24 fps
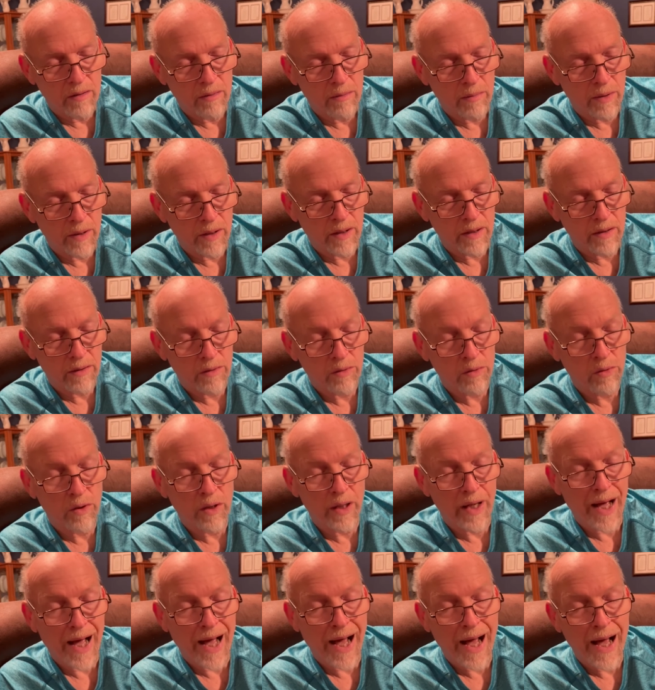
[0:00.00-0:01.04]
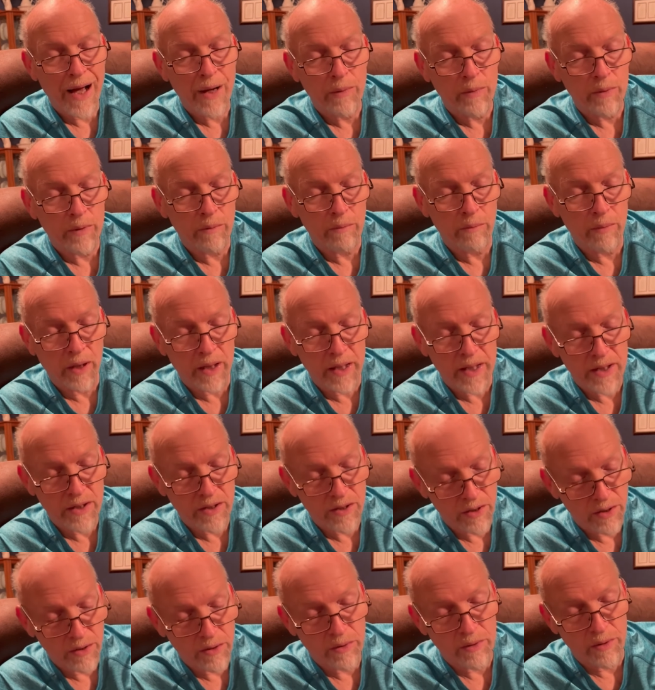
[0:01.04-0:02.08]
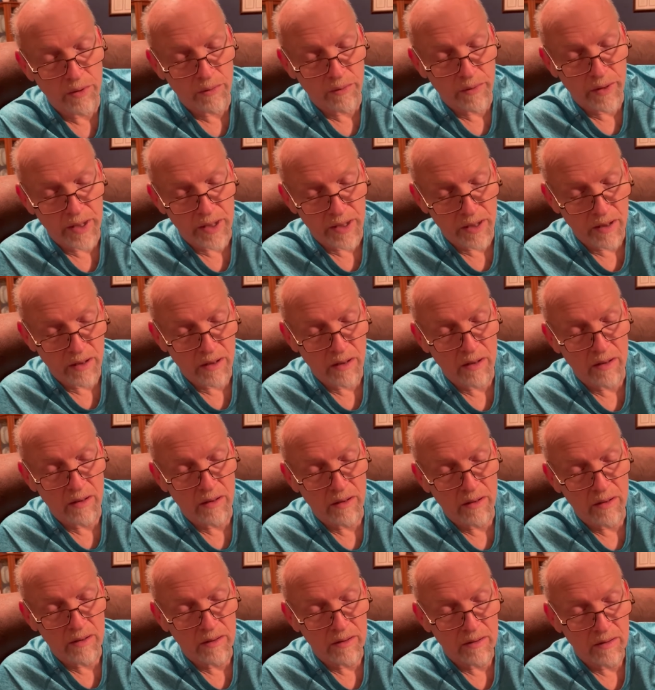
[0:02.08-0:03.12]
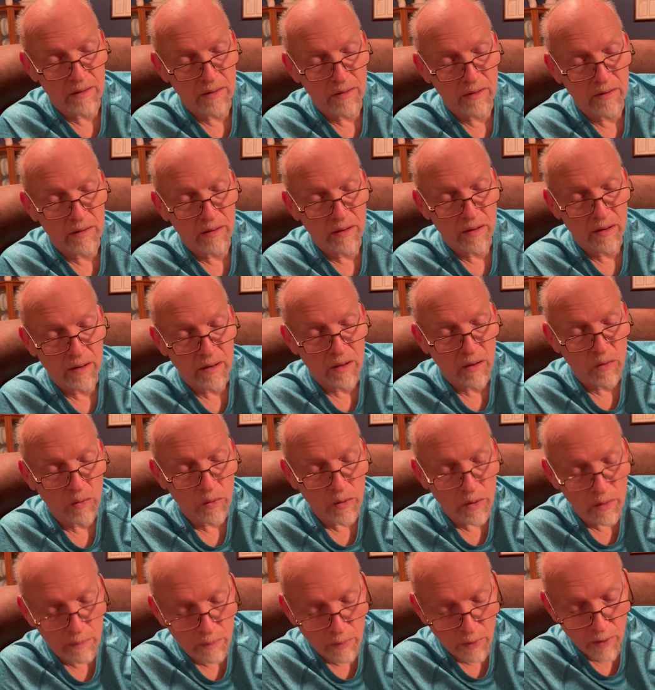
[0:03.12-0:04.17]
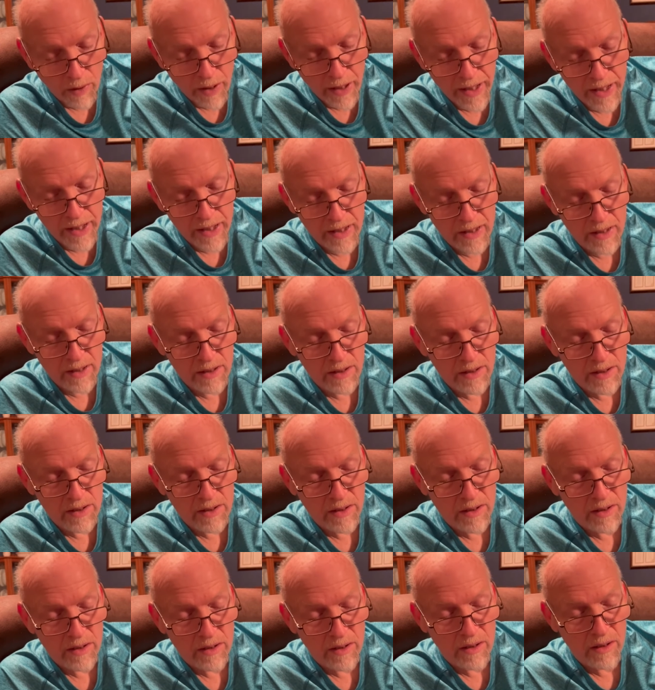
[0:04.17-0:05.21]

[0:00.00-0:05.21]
but that, Lord, I would bless you in return with praise,